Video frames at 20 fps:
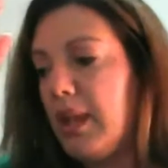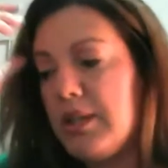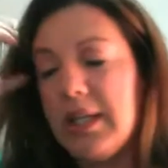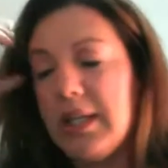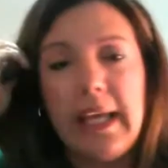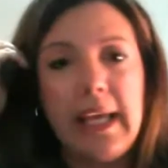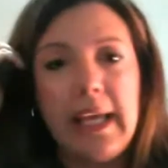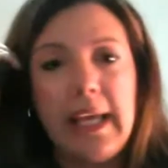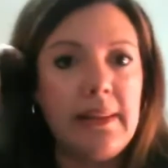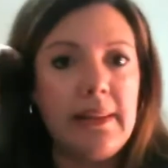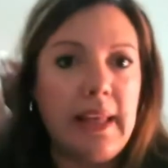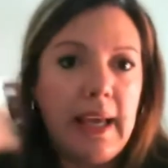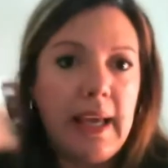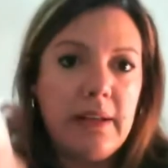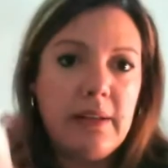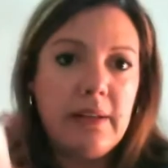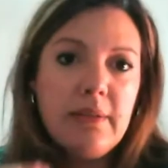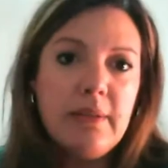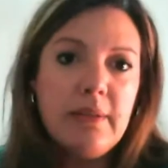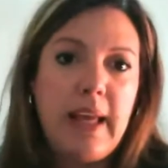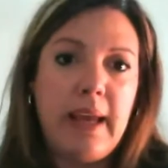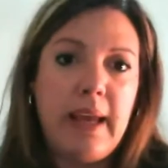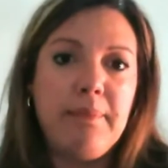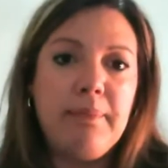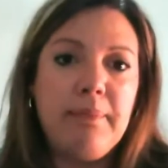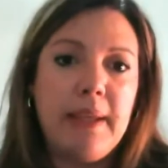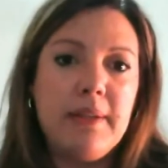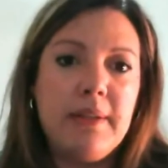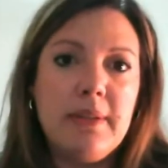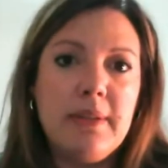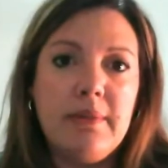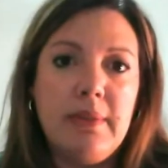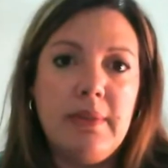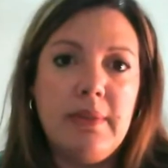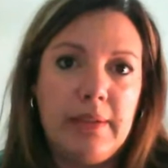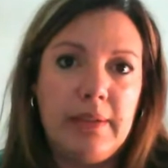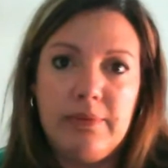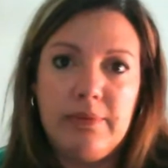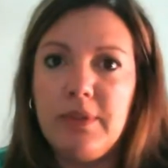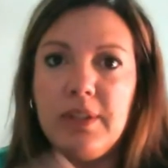get that message,
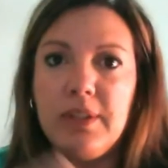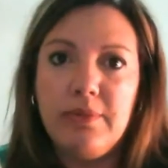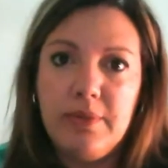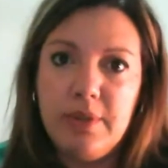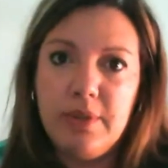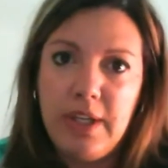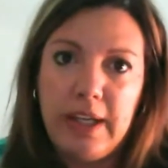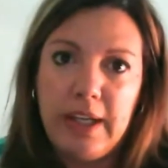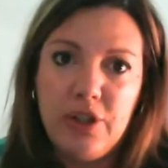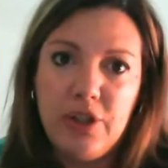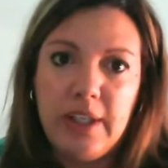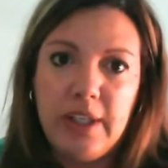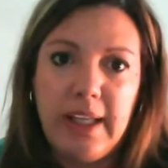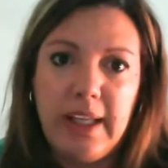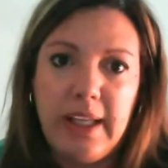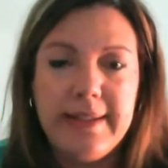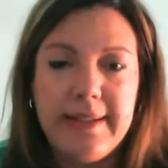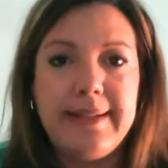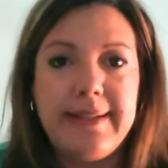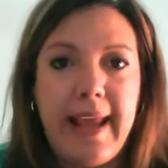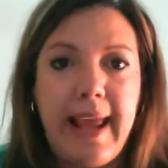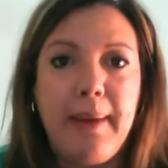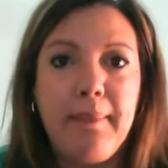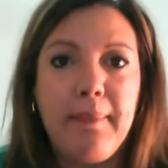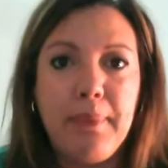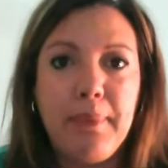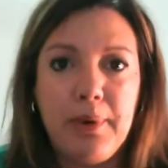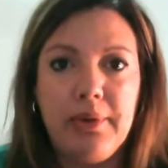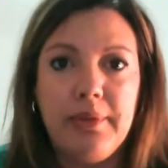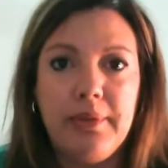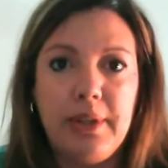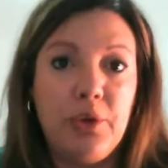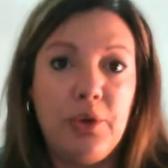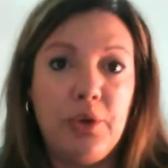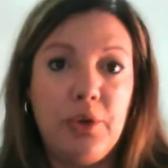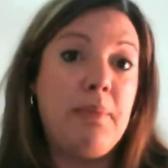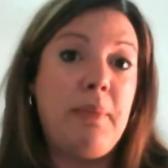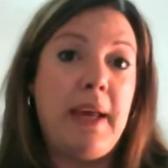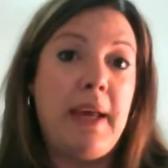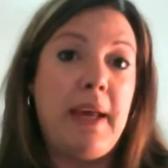like to actually get a stamp
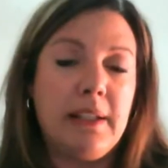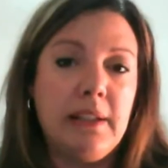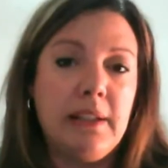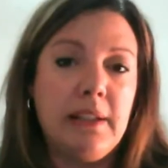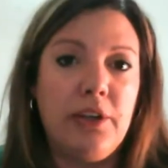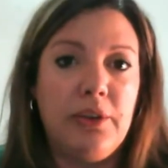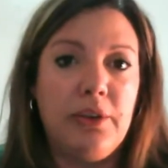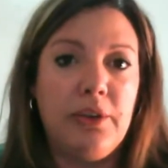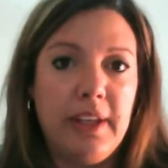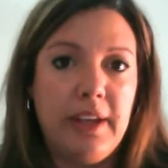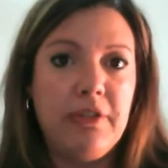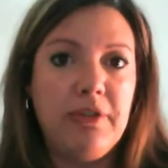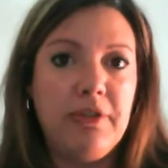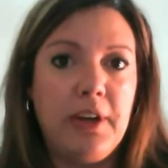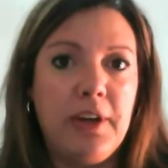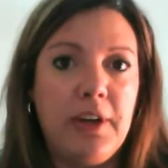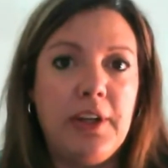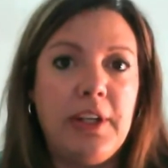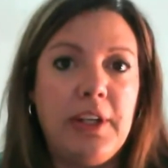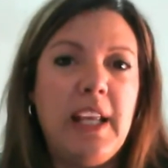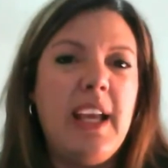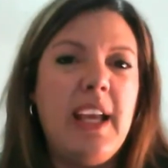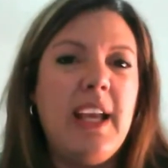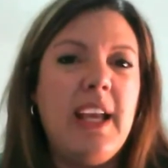automatically on their phone.